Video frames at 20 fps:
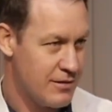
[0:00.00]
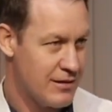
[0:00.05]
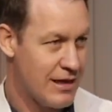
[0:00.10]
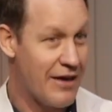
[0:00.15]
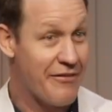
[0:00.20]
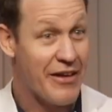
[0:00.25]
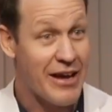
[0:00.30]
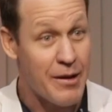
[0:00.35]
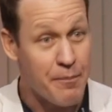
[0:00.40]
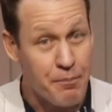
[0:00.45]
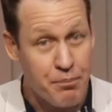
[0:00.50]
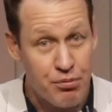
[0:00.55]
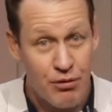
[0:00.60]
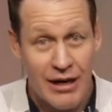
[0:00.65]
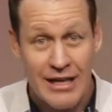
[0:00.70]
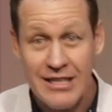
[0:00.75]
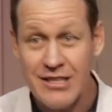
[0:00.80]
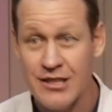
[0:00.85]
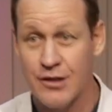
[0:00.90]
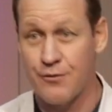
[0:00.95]
and they
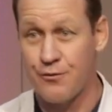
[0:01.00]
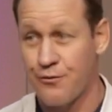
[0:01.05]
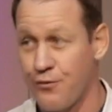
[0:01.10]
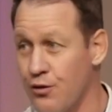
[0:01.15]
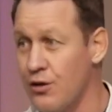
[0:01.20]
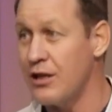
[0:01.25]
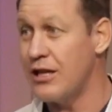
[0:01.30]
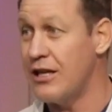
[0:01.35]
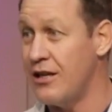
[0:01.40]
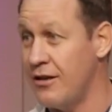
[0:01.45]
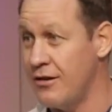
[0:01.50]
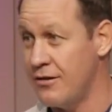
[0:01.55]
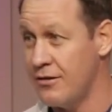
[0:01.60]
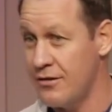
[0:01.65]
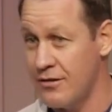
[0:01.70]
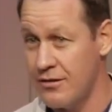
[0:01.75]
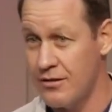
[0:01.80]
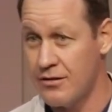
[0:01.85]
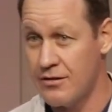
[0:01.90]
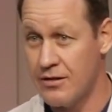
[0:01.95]
embrace it fully,
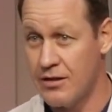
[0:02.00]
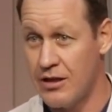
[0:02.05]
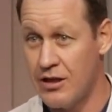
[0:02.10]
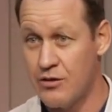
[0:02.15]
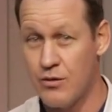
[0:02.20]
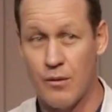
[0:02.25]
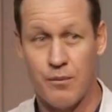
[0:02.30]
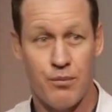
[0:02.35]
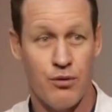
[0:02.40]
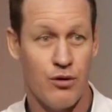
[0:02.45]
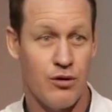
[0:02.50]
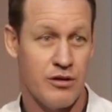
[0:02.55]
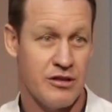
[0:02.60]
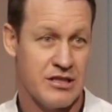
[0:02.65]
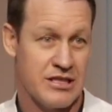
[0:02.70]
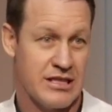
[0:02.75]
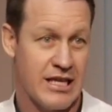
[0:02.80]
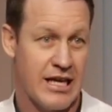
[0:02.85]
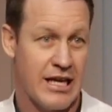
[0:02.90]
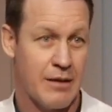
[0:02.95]
is what Paul is
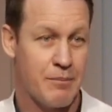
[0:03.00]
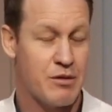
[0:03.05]
saying.